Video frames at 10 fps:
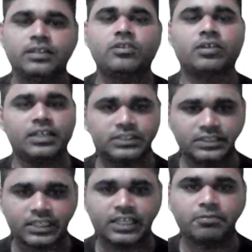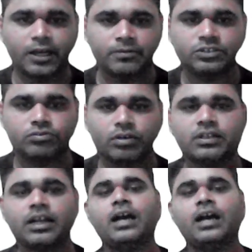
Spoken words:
not exactly 5:1, I